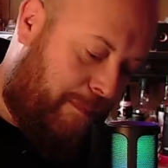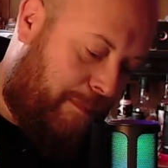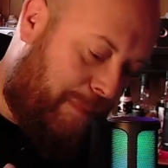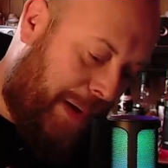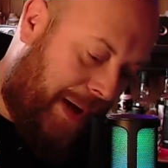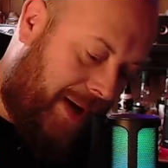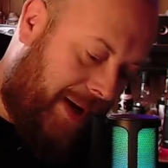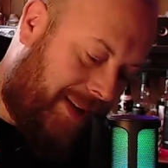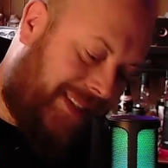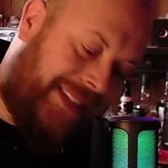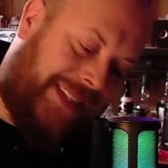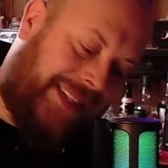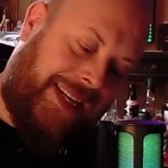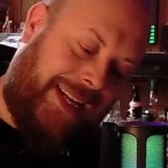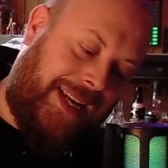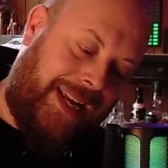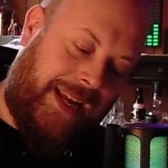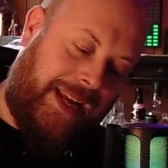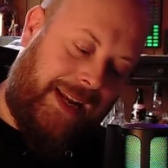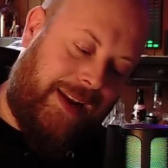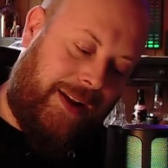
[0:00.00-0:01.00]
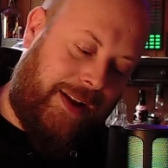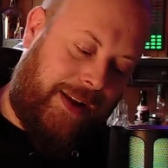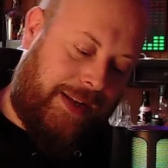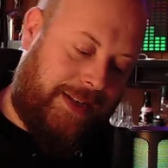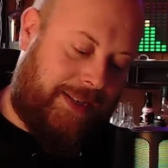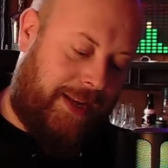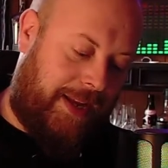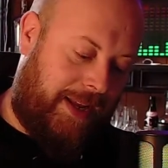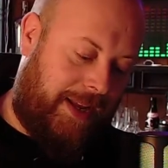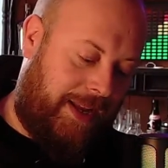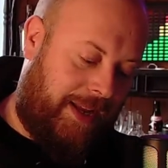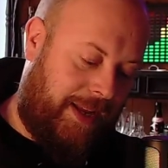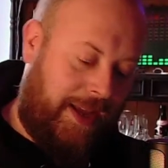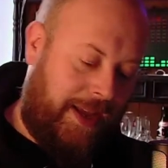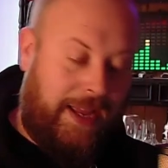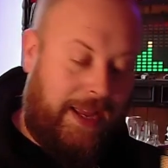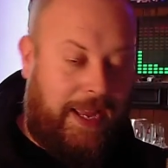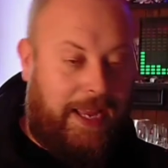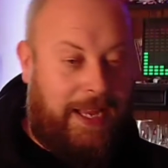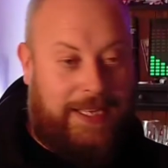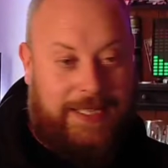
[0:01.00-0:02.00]
But like I say,
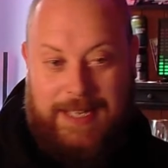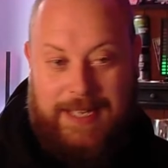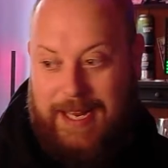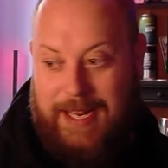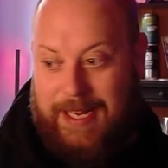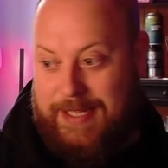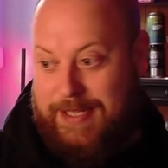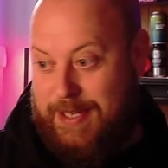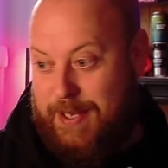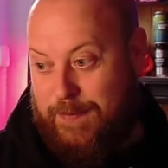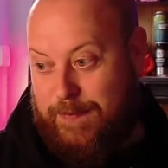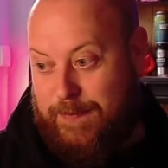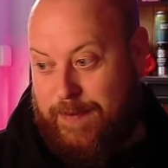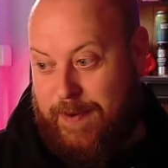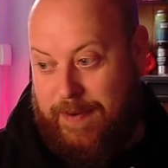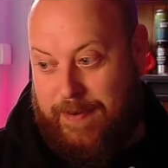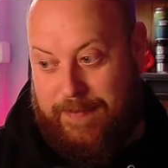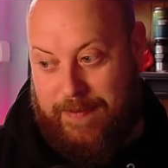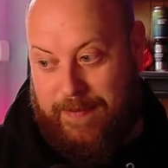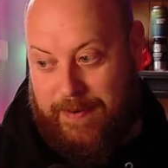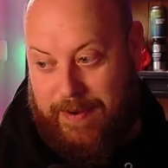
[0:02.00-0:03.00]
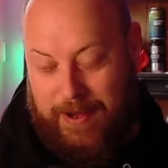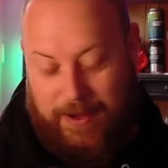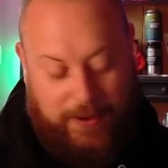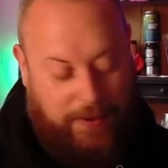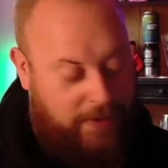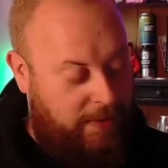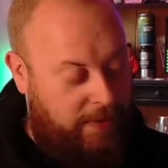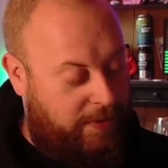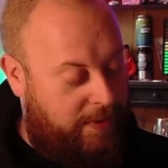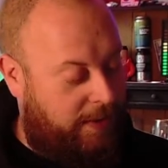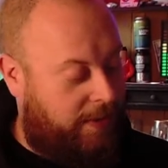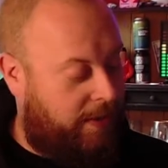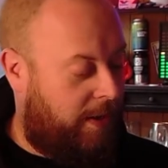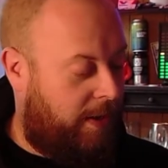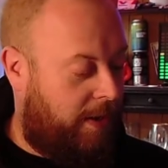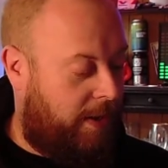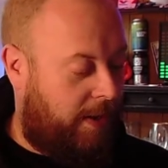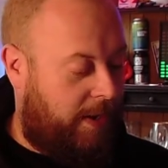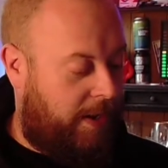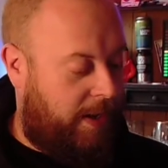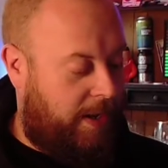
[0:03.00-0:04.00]
it's still very, very good.
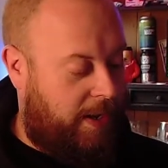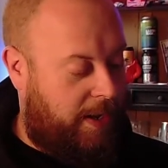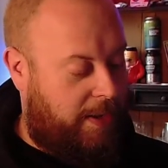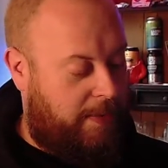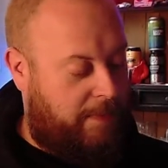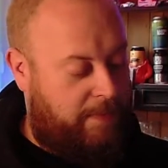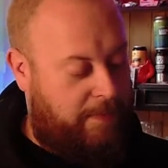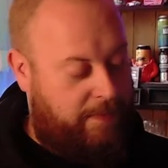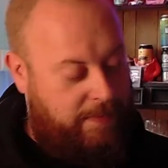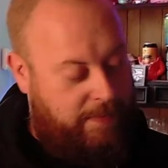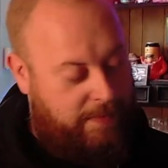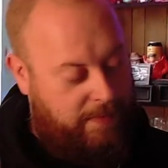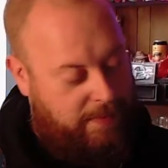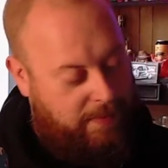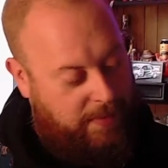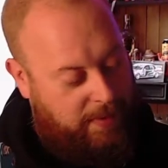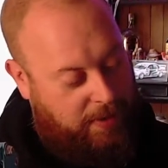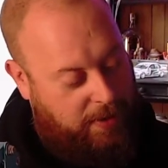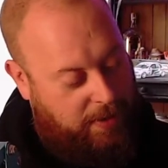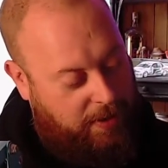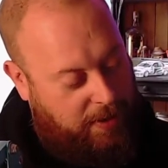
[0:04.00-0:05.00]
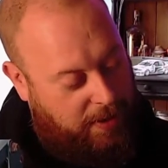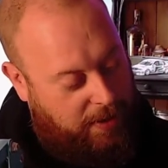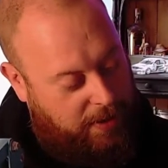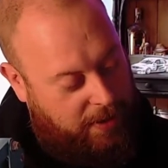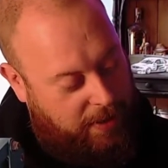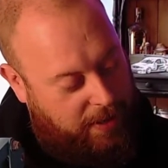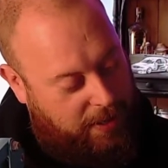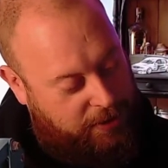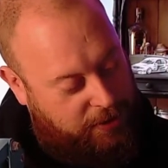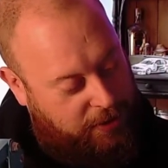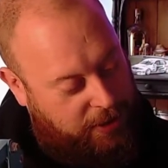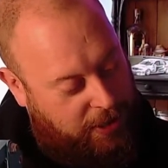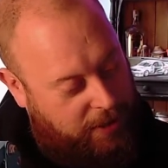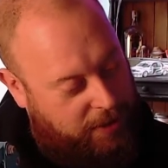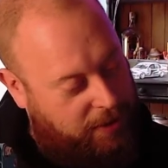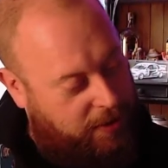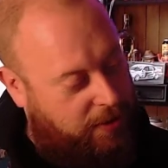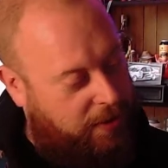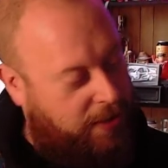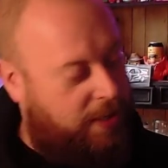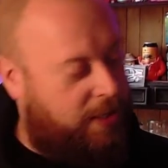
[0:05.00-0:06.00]
You can
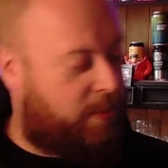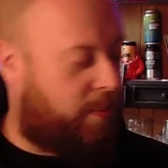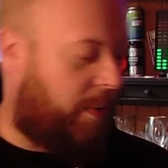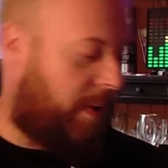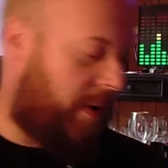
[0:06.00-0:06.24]
adjust on this